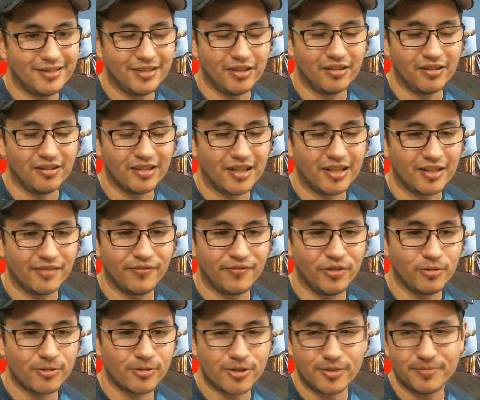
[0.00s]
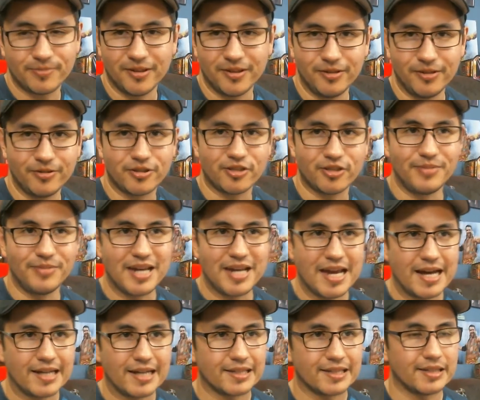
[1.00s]
A lot of viewership that YouTube
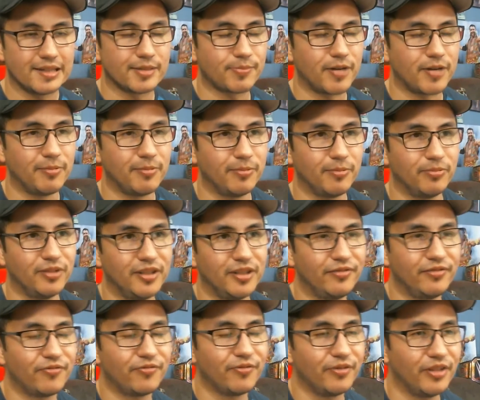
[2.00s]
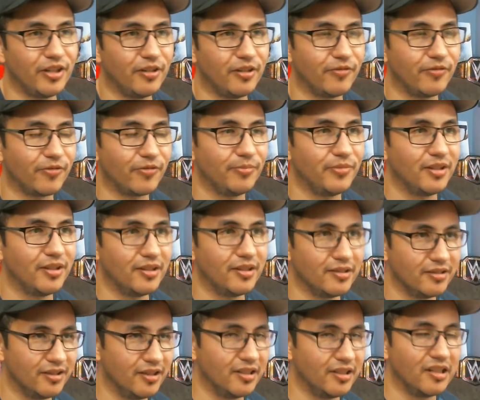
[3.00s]
gets is probably, from the
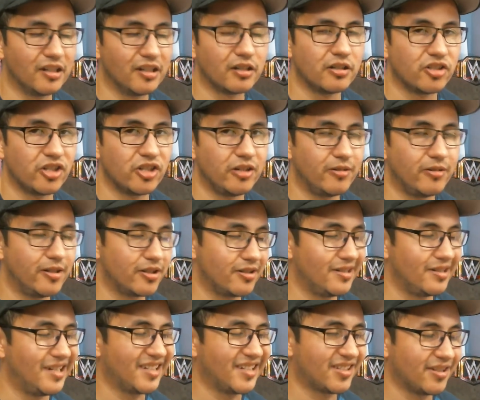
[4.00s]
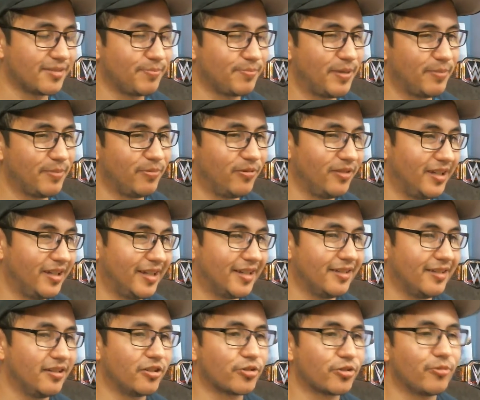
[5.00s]
younger generation, not just people like
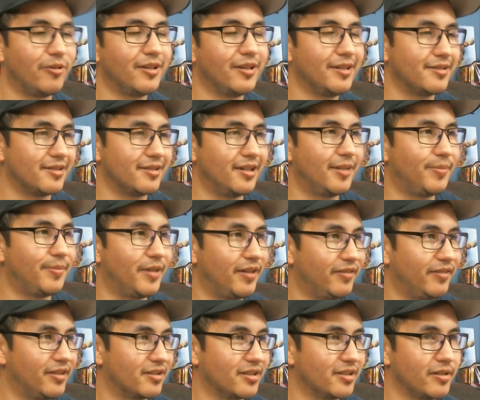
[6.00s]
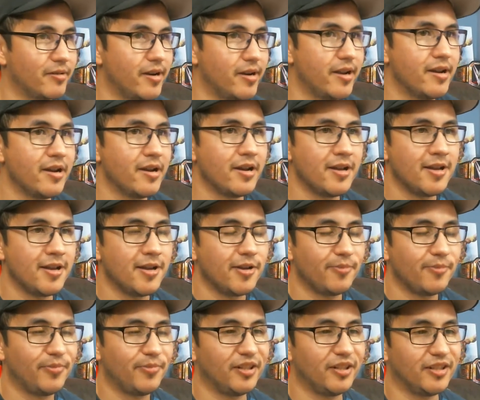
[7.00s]
in their 20s and up, obviously, right?
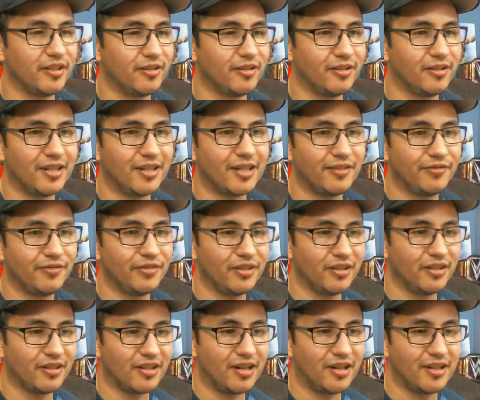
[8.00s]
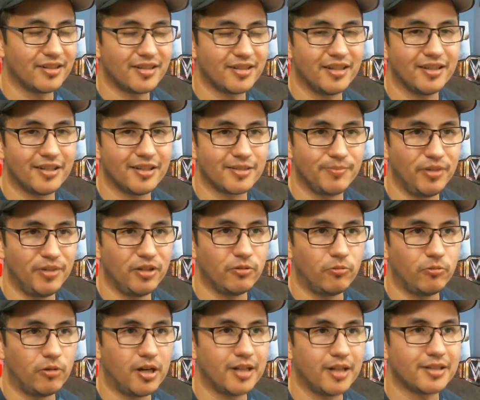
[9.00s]
But, a lot of content that's being
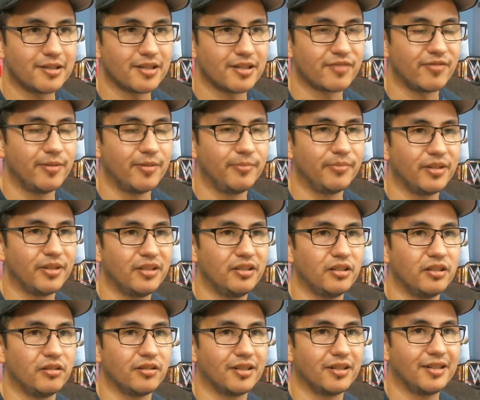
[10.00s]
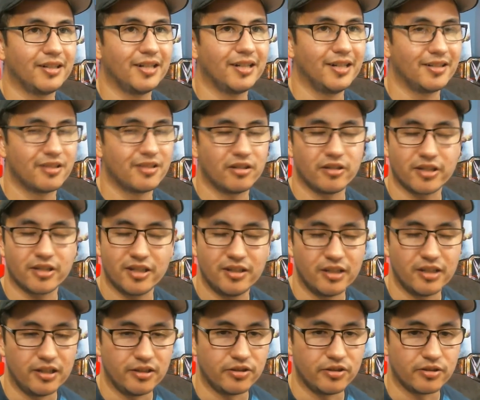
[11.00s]
watched is from, kids that are
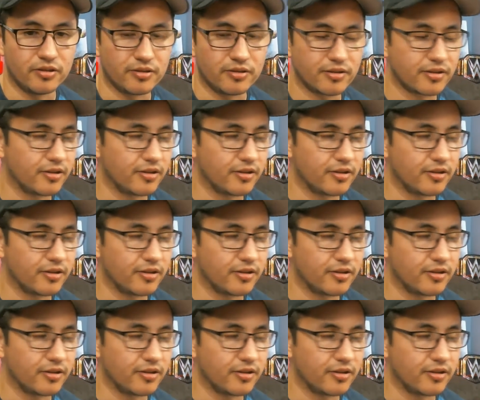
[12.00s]
teenagers.